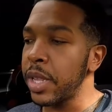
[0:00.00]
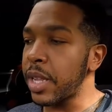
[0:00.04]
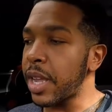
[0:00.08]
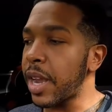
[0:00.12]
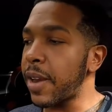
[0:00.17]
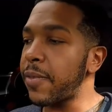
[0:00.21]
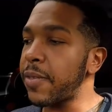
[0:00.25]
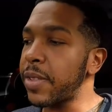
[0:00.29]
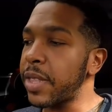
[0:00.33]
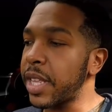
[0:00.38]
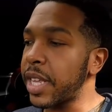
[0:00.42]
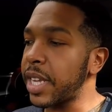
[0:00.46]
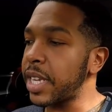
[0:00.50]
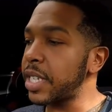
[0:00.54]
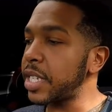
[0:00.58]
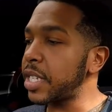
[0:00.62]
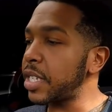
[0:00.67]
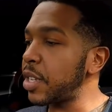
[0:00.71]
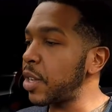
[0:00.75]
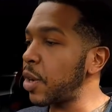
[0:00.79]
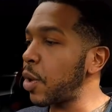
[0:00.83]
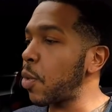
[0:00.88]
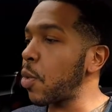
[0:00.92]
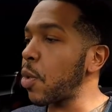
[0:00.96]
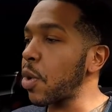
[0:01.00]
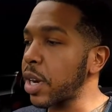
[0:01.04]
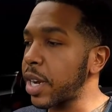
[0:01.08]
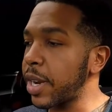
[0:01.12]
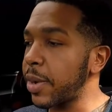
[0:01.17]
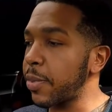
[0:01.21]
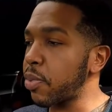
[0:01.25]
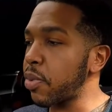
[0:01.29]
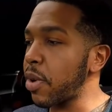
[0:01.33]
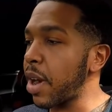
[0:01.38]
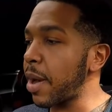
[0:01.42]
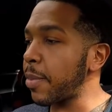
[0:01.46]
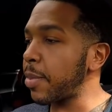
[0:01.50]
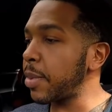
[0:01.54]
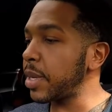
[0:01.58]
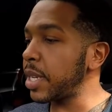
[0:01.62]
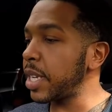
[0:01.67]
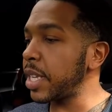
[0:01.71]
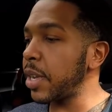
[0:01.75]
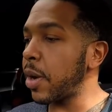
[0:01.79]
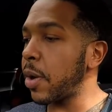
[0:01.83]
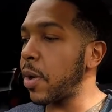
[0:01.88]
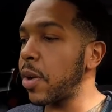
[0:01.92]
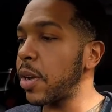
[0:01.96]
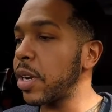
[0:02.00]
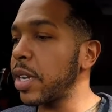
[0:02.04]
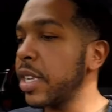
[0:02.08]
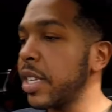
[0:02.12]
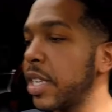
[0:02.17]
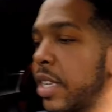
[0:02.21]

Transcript: Everything's still working properly on it.